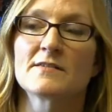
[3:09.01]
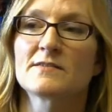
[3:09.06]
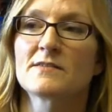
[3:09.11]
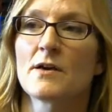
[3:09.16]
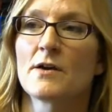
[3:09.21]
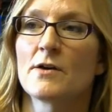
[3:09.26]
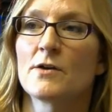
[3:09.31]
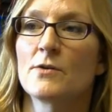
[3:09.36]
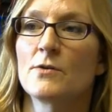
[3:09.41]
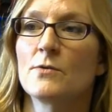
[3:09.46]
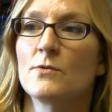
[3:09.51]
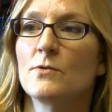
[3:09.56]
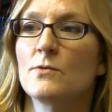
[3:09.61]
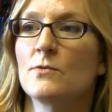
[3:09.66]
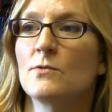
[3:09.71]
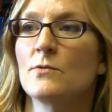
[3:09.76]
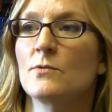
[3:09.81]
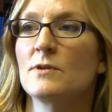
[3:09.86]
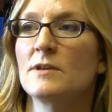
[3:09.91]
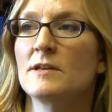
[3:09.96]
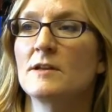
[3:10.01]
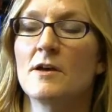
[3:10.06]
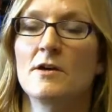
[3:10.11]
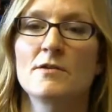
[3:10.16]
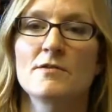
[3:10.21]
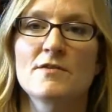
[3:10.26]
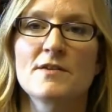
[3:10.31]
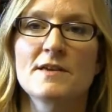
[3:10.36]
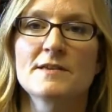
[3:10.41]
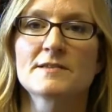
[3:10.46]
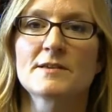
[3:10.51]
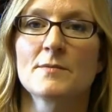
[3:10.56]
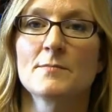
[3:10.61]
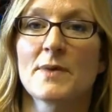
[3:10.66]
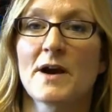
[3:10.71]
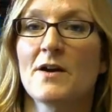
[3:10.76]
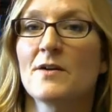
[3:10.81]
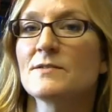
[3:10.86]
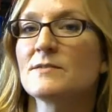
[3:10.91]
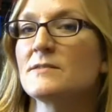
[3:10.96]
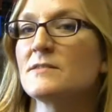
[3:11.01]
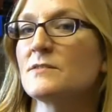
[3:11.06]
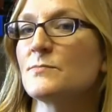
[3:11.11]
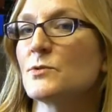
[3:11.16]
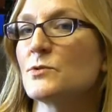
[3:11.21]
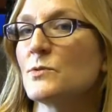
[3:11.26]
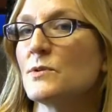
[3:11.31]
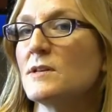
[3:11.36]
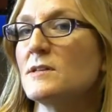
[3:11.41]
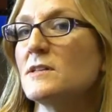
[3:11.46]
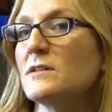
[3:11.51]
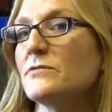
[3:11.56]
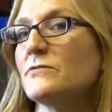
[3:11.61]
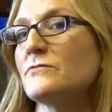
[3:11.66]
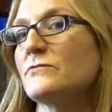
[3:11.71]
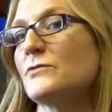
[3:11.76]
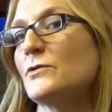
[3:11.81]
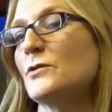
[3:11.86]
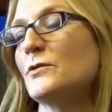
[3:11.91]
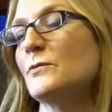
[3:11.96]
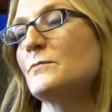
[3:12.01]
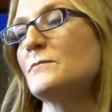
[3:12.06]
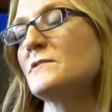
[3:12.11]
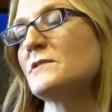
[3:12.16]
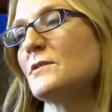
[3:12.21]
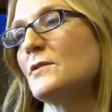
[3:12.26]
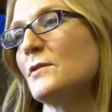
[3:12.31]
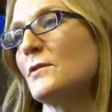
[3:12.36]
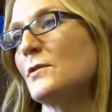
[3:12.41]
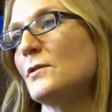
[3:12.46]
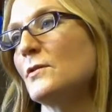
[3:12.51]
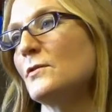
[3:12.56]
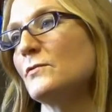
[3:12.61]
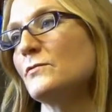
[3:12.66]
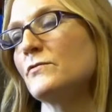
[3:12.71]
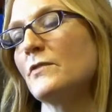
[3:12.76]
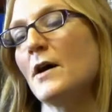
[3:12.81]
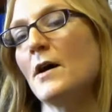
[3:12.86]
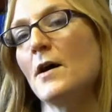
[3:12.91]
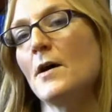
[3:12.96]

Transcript: So, you know, these comparisons between different forms of